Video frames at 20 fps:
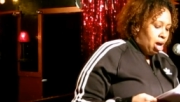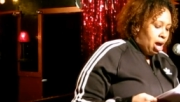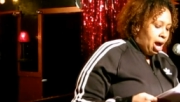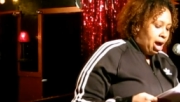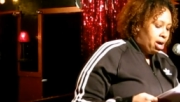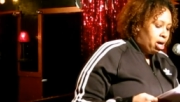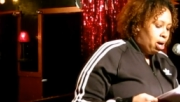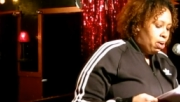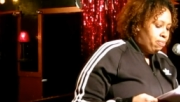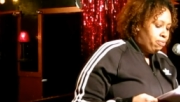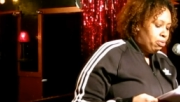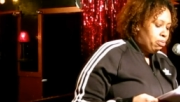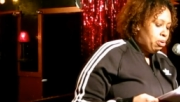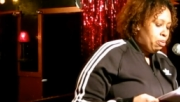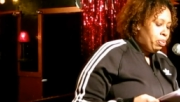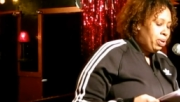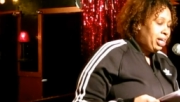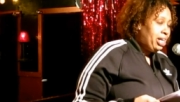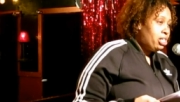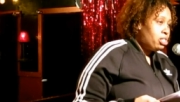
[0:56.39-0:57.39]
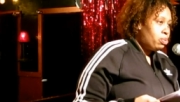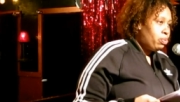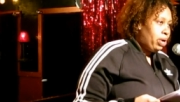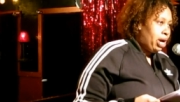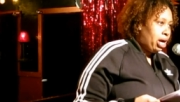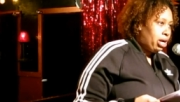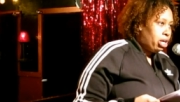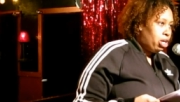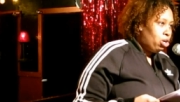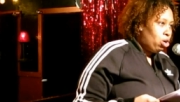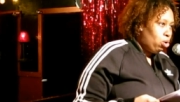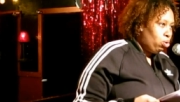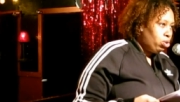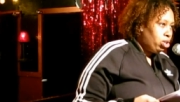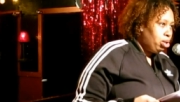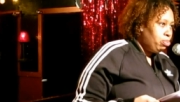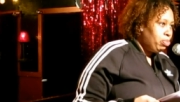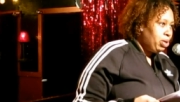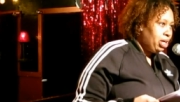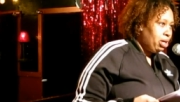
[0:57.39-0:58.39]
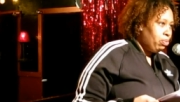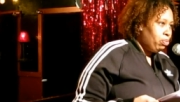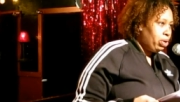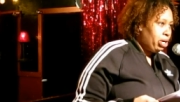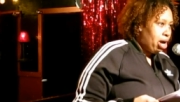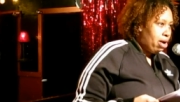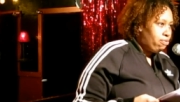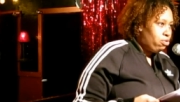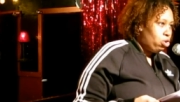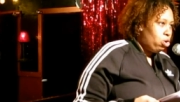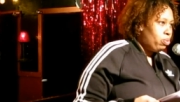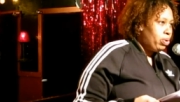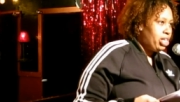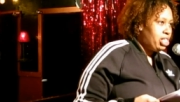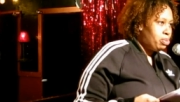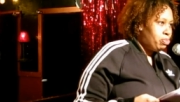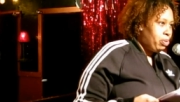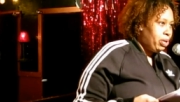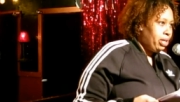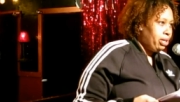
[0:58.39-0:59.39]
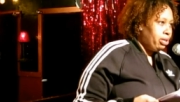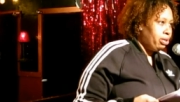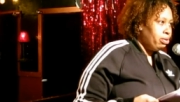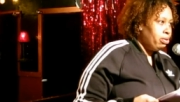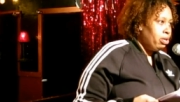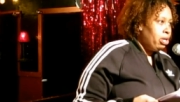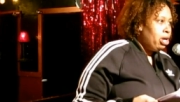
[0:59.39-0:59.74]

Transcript: I come from a place where I can only be what I've always been,